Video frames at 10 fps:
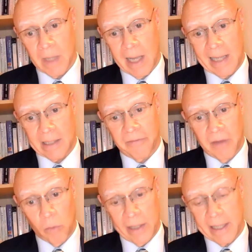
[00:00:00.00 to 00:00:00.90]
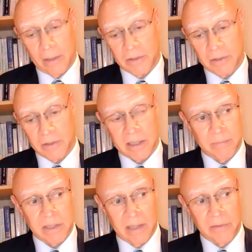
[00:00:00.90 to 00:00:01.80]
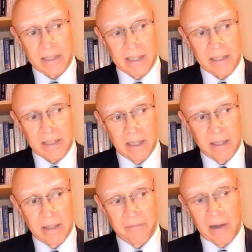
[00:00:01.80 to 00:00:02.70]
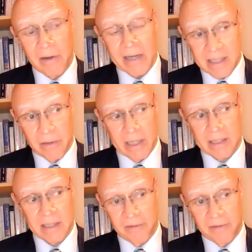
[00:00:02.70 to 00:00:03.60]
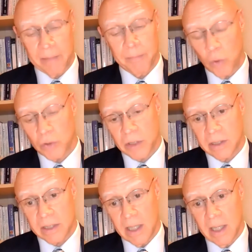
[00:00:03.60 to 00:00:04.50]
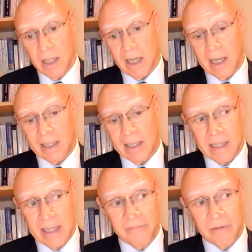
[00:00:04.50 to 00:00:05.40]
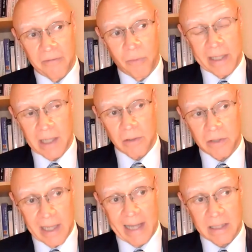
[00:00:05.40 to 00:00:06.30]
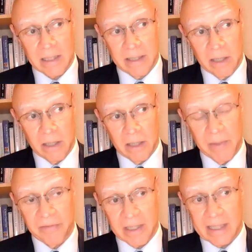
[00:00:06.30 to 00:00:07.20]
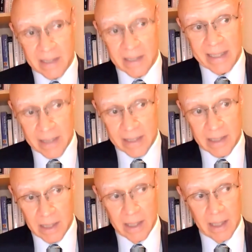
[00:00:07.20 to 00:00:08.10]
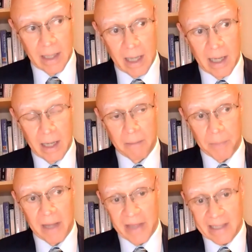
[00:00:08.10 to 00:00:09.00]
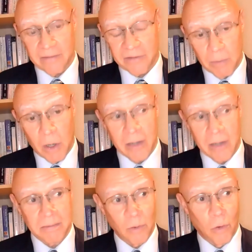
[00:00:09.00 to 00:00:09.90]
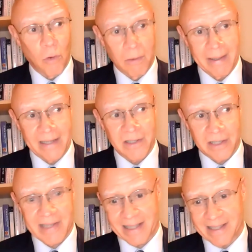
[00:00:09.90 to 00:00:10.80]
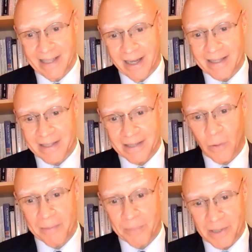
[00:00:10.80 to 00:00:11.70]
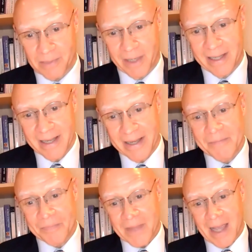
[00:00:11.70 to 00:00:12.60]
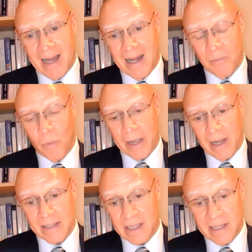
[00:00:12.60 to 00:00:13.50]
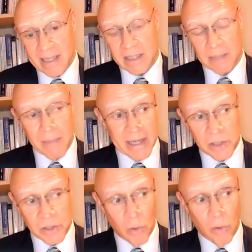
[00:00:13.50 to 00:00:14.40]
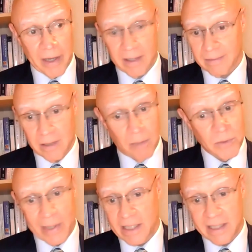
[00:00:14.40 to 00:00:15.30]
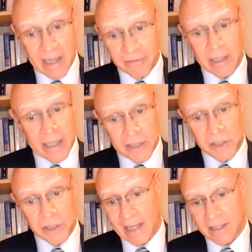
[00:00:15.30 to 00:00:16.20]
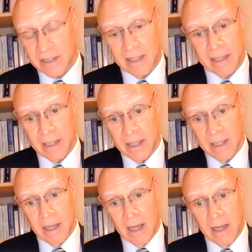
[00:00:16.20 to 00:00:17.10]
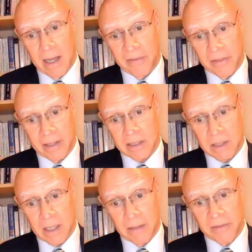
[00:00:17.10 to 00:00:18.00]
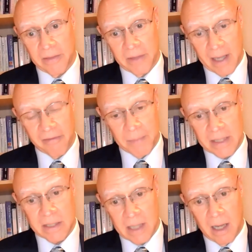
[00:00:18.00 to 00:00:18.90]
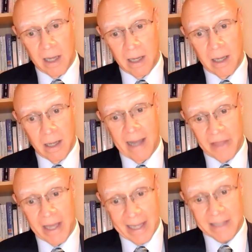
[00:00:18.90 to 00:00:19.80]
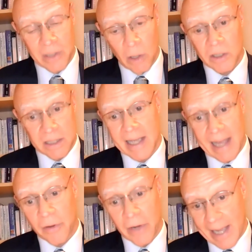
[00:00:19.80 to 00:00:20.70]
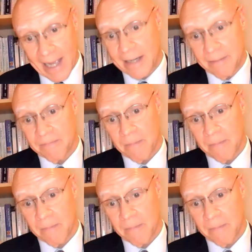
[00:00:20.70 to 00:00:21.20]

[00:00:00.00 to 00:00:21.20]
and of whole ecosystems. So this is very serious and very important. And even if we don't get the agreement that is needed uh, by the end of tomorrow or into Saturday night, quite possibly, um, we're going to need to make sure that at COP27 in Egypt next year, uh, that that the governments are have their heads knocked together again,